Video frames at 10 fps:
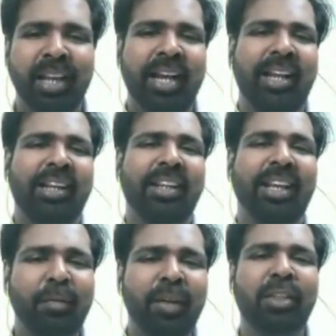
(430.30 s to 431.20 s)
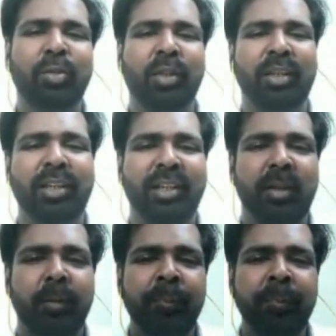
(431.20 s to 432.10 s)
and eventually
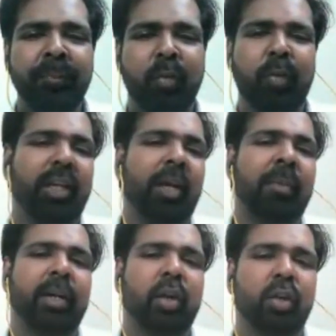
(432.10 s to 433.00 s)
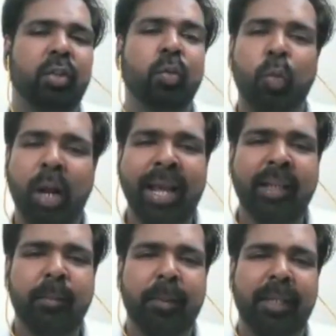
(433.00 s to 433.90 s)
we come across one
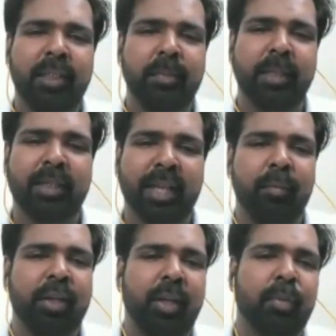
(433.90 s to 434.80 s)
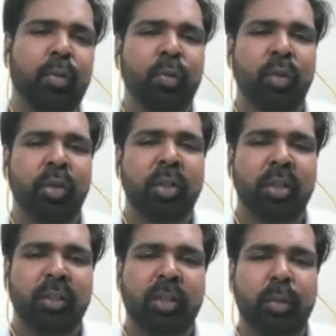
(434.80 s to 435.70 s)
act plays by the time we come to
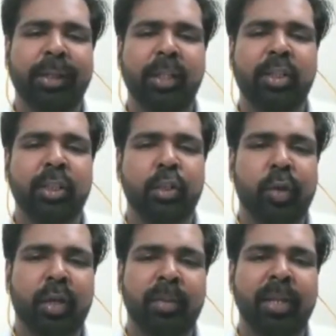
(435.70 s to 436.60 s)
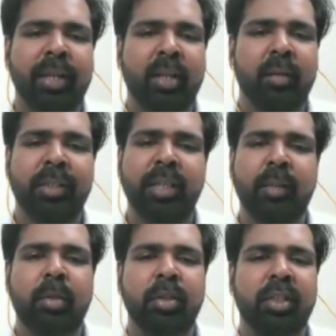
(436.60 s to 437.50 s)
the 20th century America with the
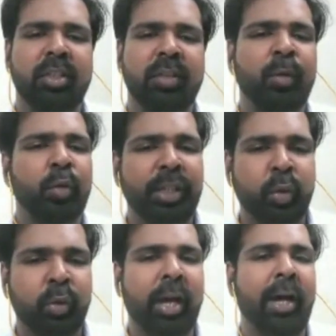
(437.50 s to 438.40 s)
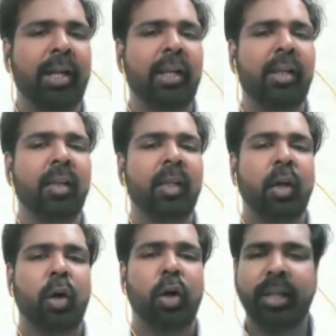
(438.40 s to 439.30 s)
emergence of Eugene O'Neill
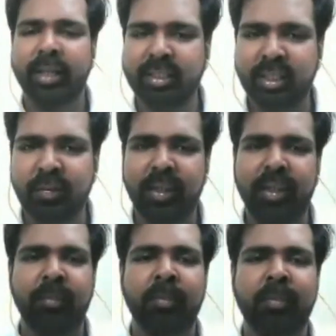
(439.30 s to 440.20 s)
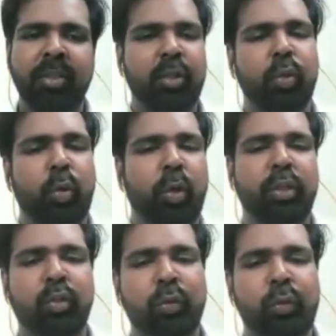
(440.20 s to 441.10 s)
or Tennessee Williams and so on
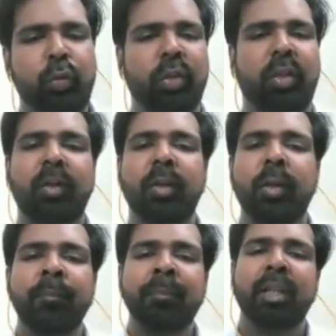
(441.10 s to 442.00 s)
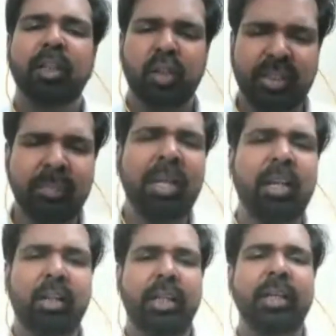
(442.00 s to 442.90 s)
and so forth. So
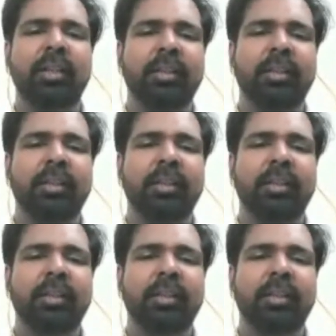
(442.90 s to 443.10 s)
similarly,